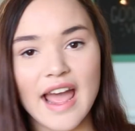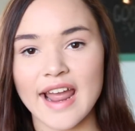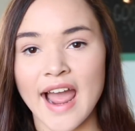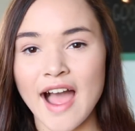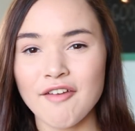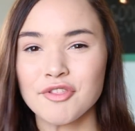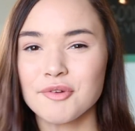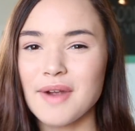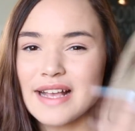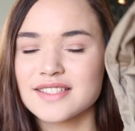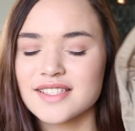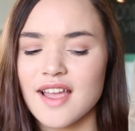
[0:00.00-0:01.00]
I have the
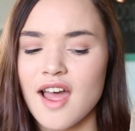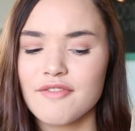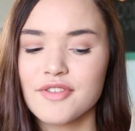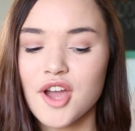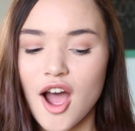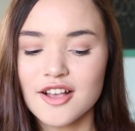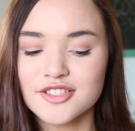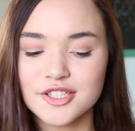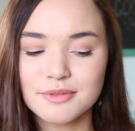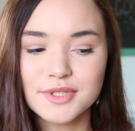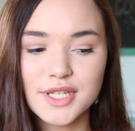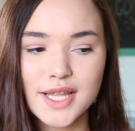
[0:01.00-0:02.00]
rest of the
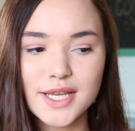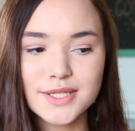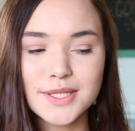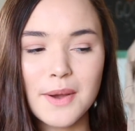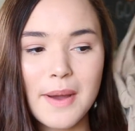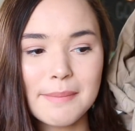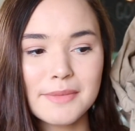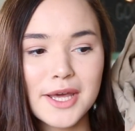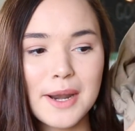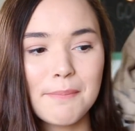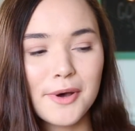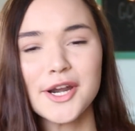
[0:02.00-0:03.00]
costume to this, so I'm
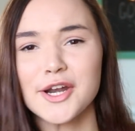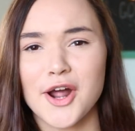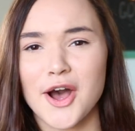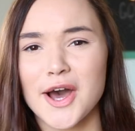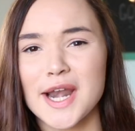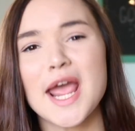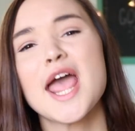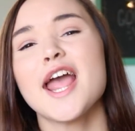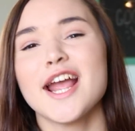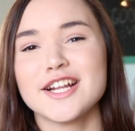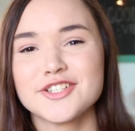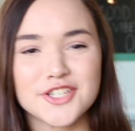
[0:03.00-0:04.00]
gonna put it on
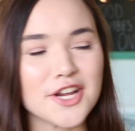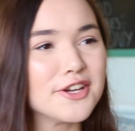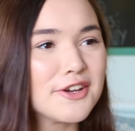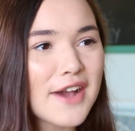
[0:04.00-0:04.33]
and show you